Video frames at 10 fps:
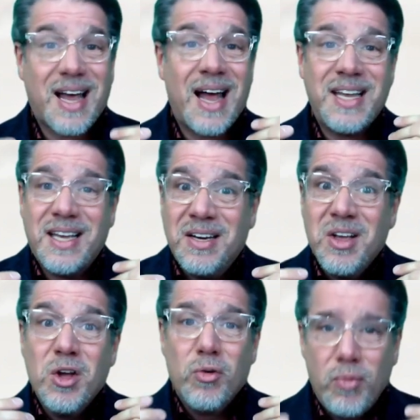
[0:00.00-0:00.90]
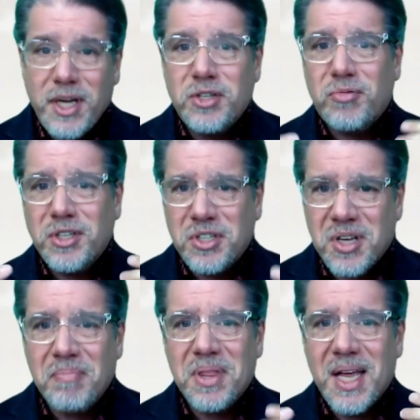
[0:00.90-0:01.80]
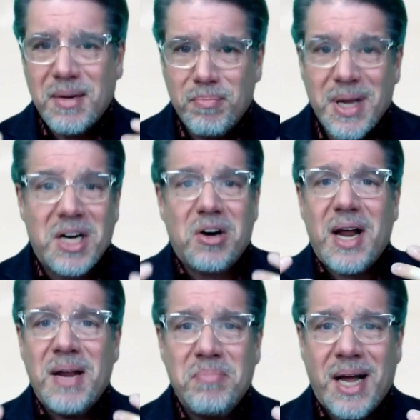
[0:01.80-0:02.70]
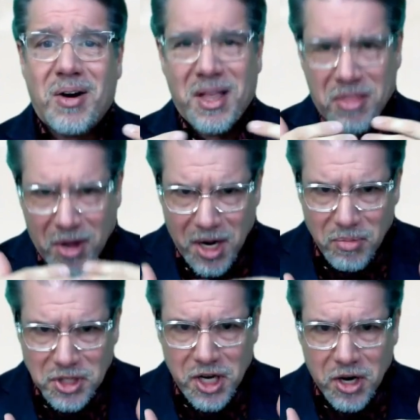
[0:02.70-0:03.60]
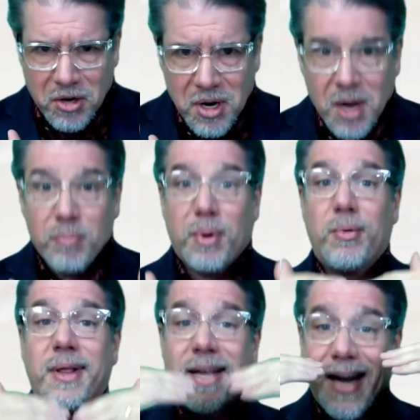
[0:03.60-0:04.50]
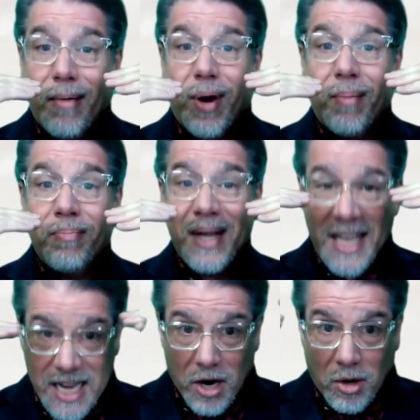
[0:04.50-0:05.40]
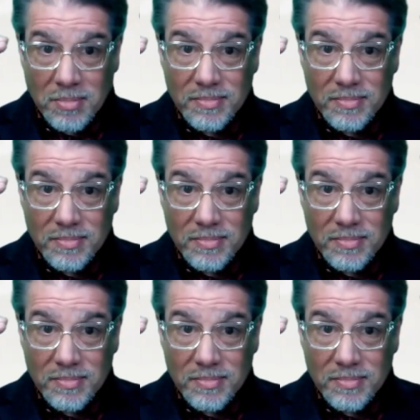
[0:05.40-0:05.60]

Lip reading: I can reach for something bigger and better. I thought I was here, but really now I'm here.